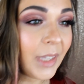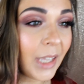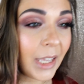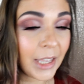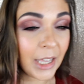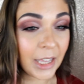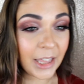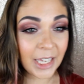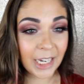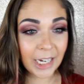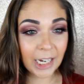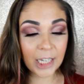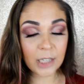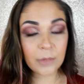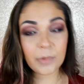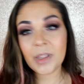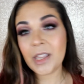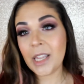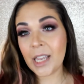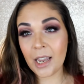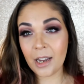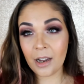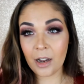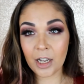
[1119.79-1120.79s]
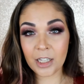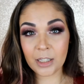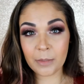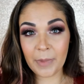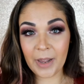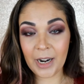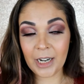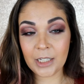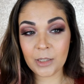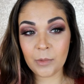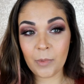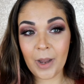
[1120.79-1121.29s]
The thing is with the It
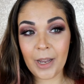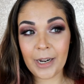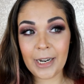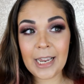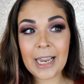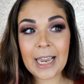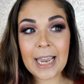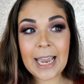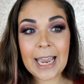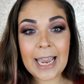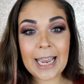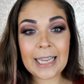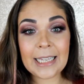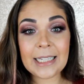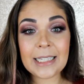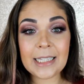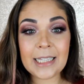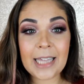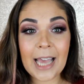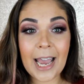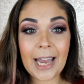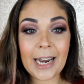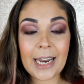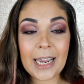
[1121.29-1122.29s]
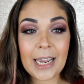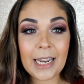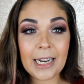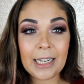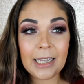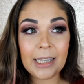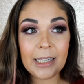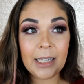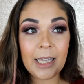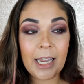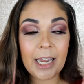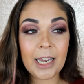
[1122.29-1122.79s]
Cosmetics one is that
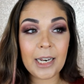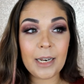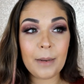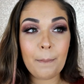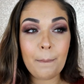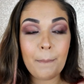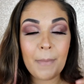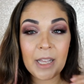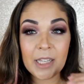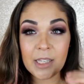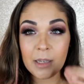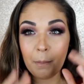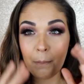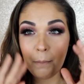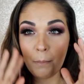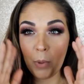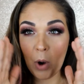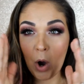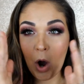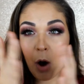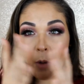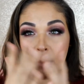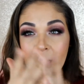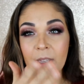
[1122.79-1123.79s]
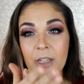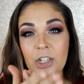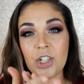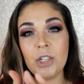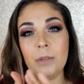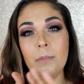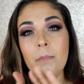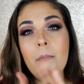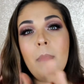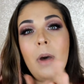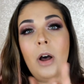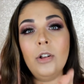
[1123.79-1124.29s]
it, it it's a balm that
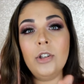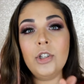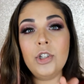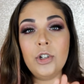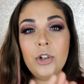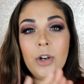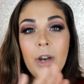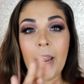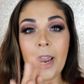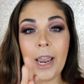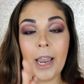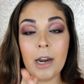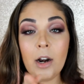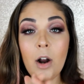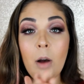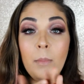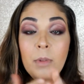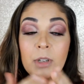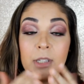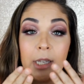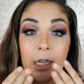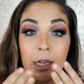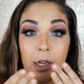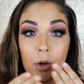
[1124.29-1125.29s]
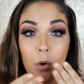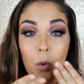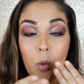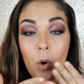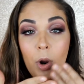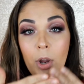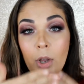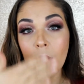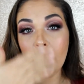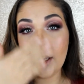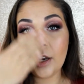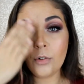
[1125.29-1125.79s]
just melts in your hand, almost like an
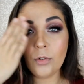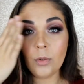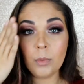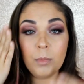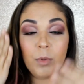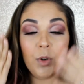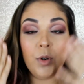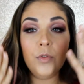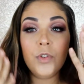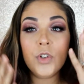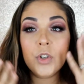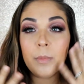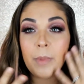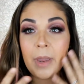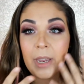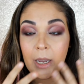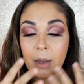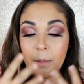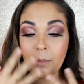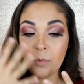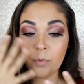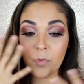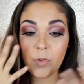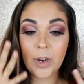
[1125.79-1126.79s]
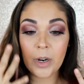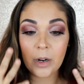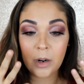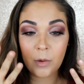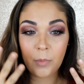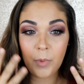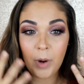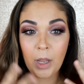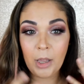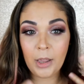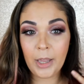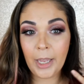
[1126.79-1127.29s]
oil, and removes your makeup very
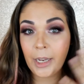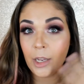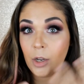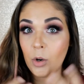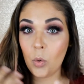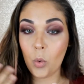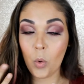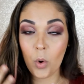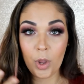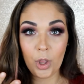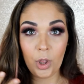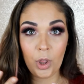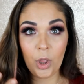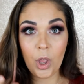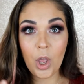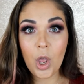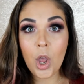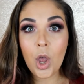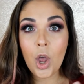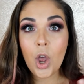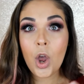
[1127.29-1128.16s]
well like an oil